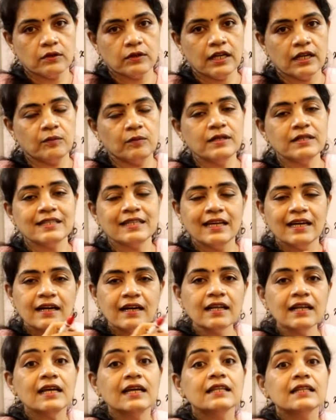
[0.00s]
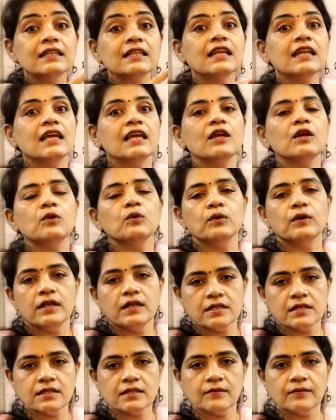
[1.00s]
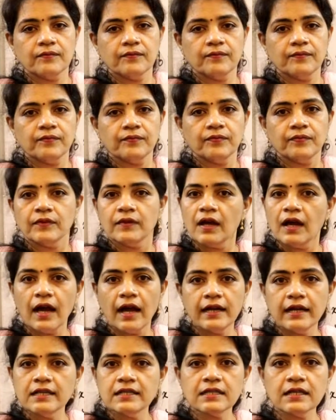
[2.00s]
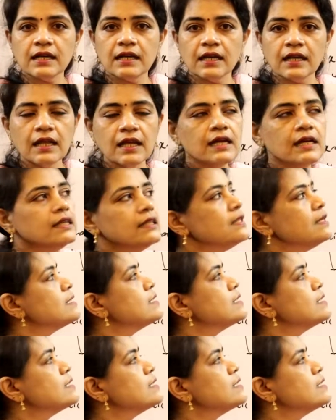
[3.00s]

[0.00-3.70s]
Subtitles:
That means here 3 units. It is clear? The